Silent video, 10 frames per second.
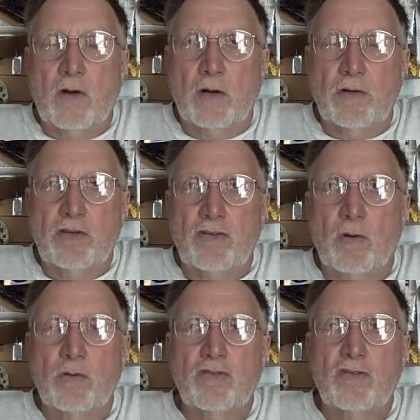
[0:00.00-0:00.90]
Cartwright
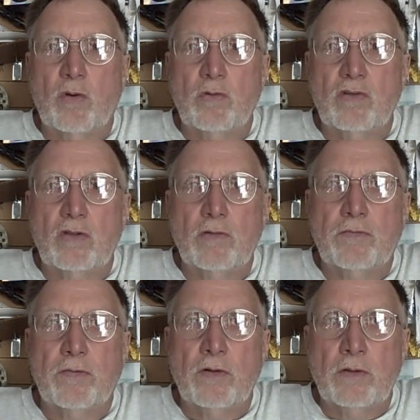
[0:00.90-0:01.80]
Shoals is holding good
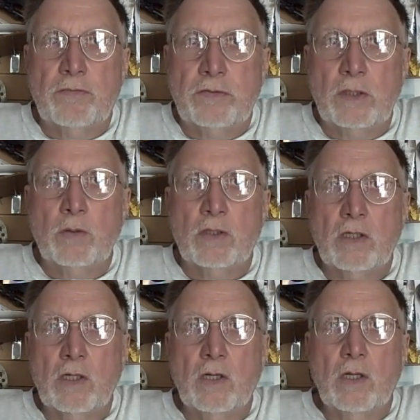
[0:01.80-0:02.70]
fluke.
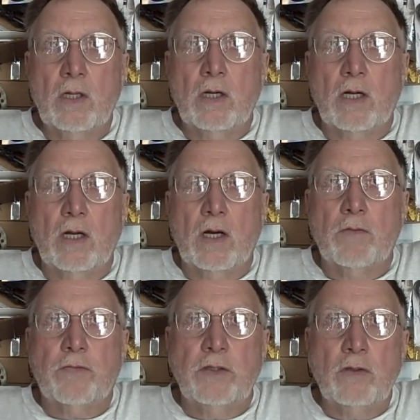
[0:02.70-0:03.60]

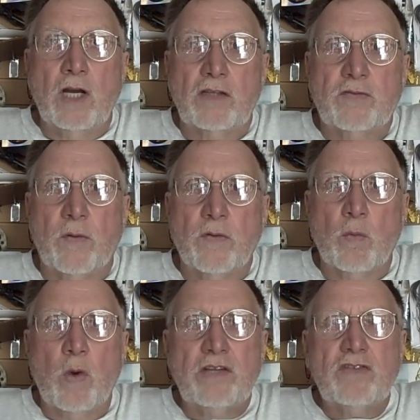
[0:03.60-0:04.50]
For you guys further
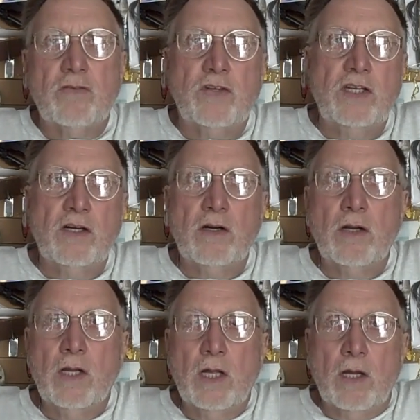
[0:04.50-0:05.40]
west of
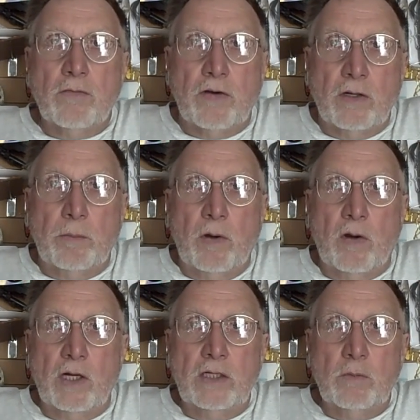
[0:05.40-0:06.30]
here, a friend of
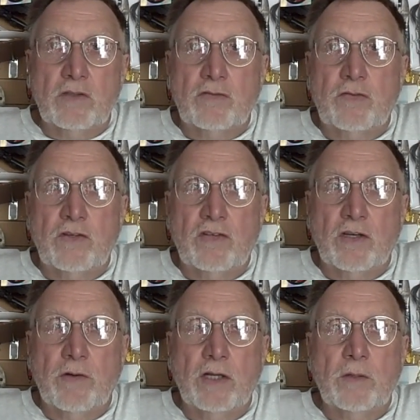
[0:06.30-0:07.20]
mine was
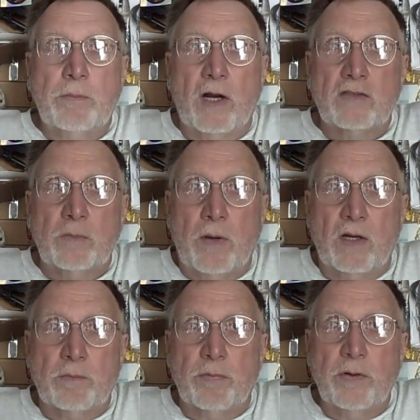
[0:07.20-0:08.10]
fishing around the
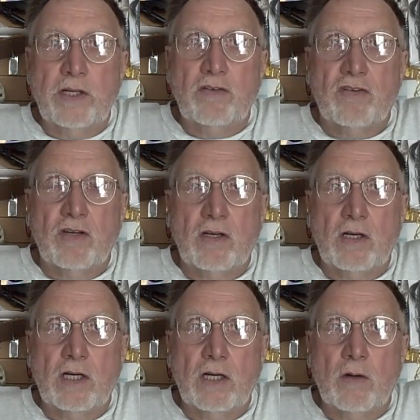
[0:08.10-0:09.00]
Poxabog Bridge
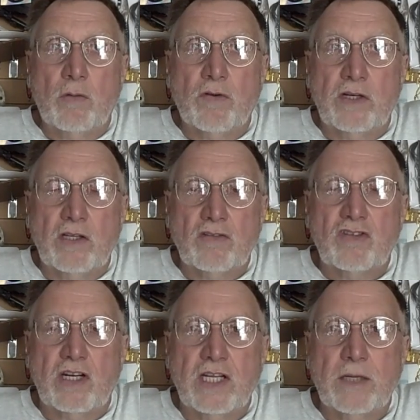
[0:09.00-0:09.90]
over on the other
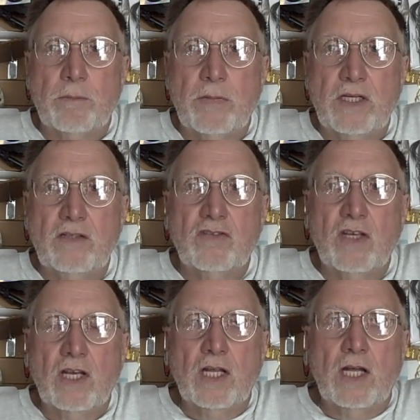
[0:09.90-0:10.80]
side of Hampton Bays,
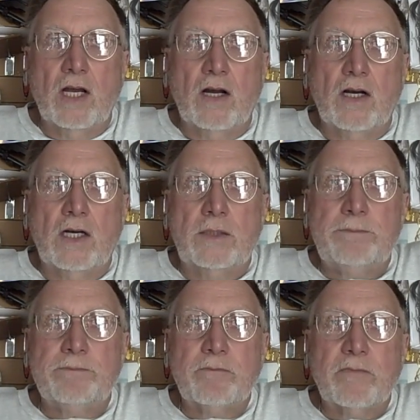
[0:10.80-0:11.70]

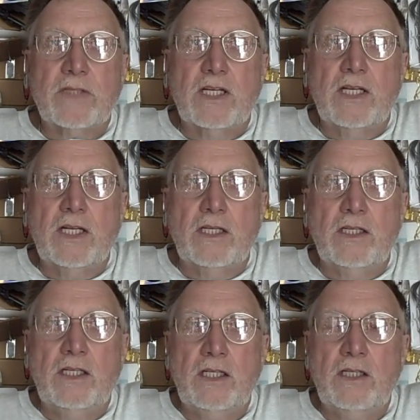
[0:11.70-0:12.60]
and
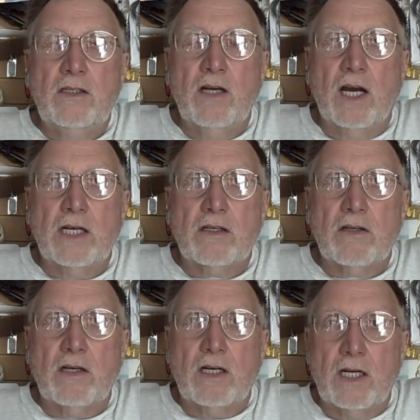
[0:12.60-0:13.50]
he got
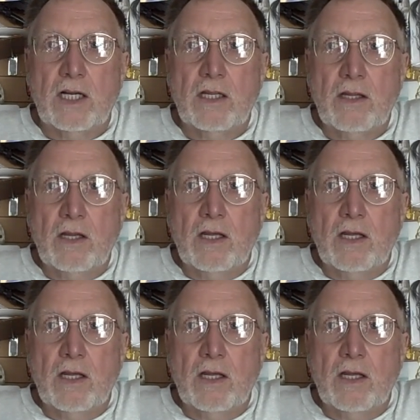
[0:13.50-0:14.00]
a